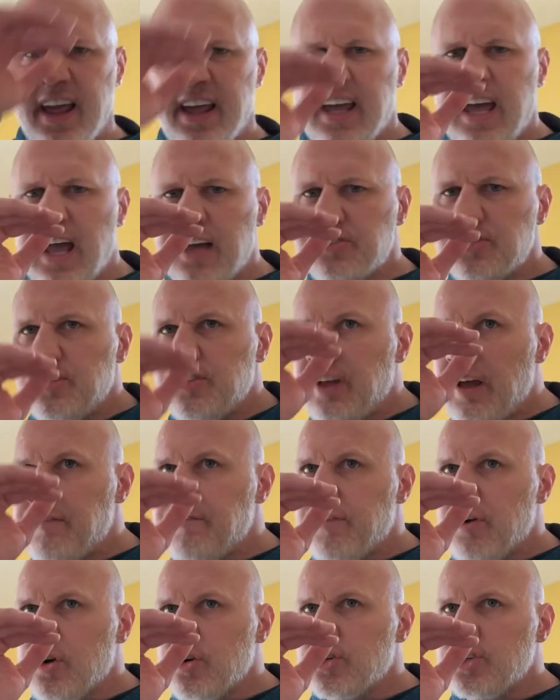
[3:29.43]
of catches
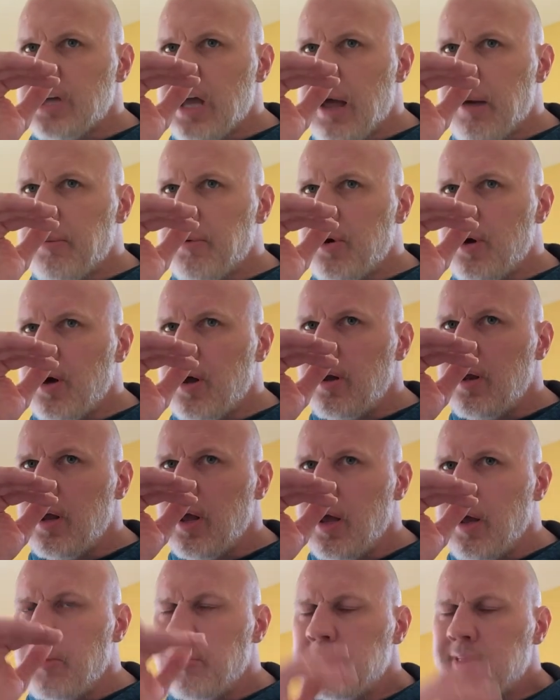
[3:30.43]
that first jab good,
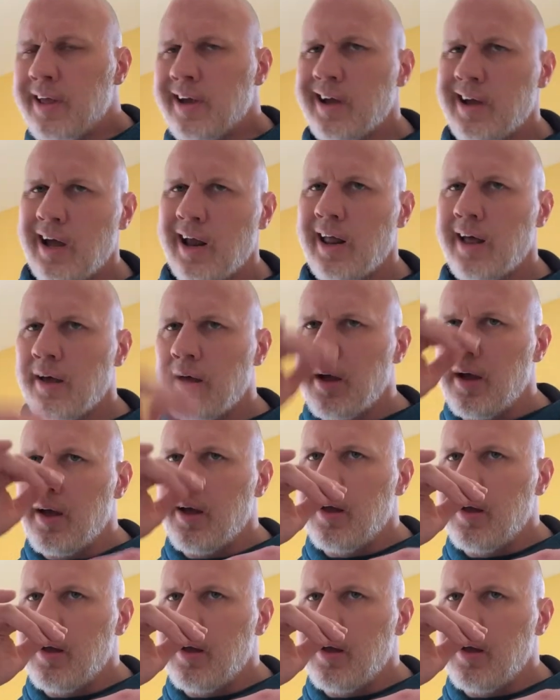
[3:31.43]
but then kind of